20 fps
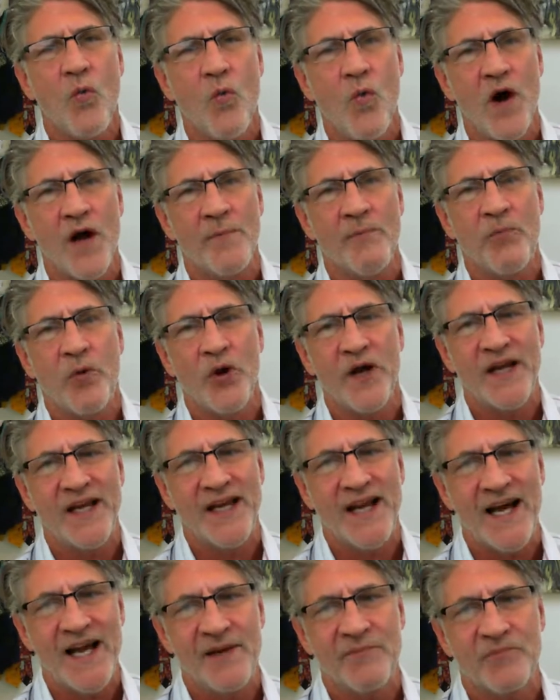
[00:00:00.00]

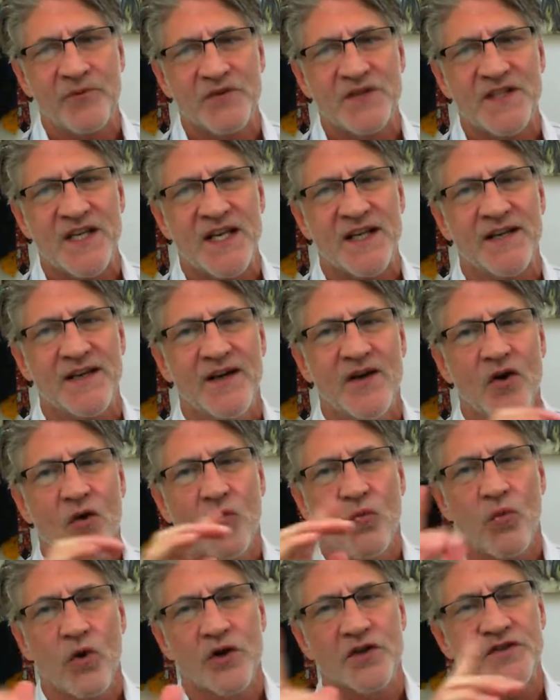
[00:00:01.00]
1.9%
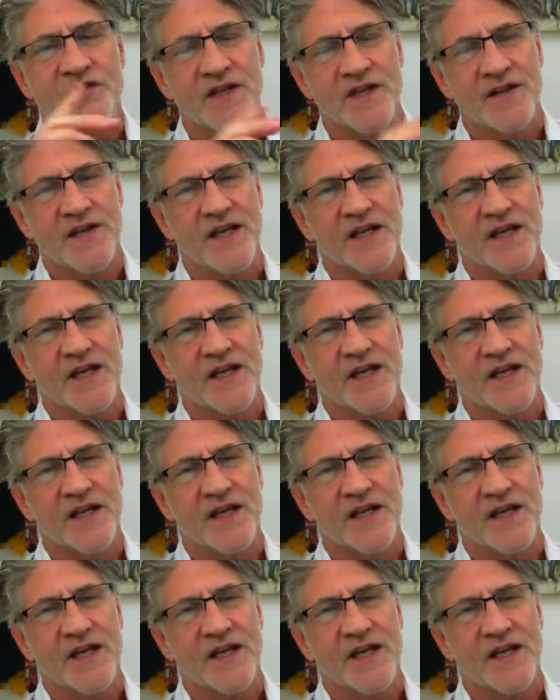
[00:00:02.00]
worse than